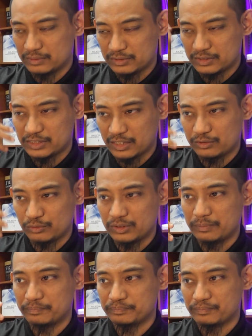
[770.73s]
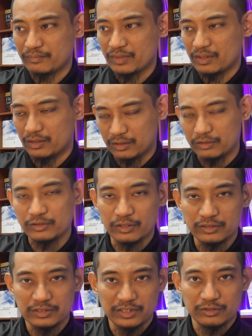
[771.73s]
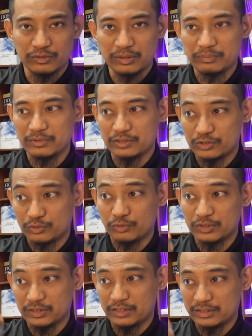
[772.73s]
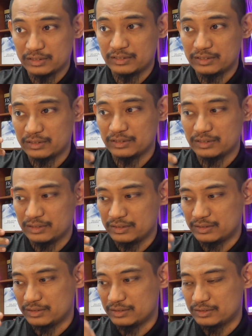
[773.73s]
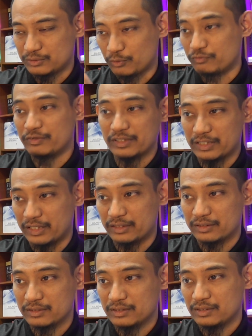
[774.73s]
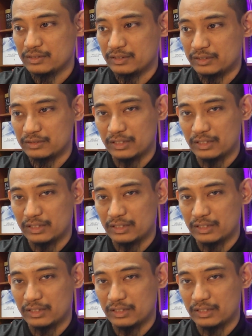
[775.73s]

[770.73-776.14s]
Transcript: share to him, or God share to him the stories, and he convey that, right?